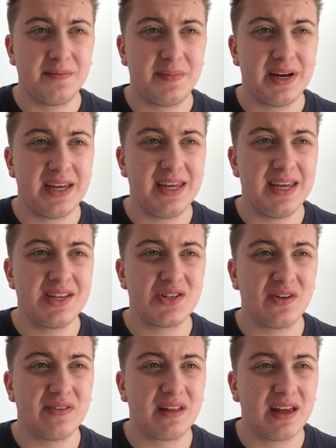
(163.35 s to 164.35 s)
But he is
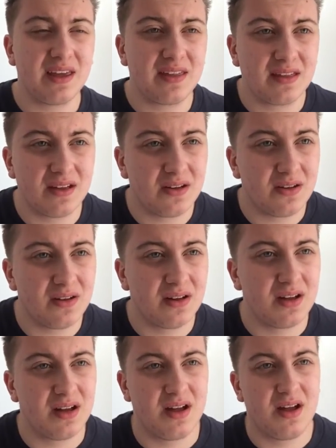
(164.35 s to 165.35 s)
on like the
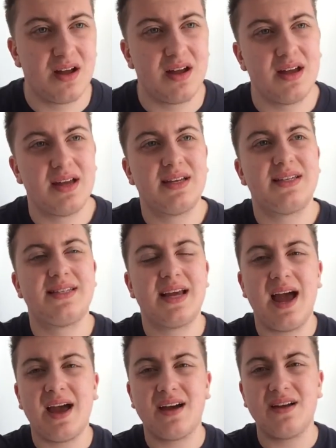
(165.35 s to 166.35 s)

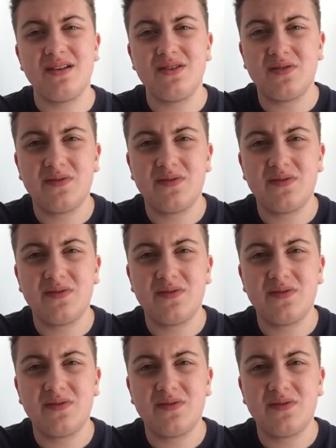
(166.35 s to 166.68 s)
second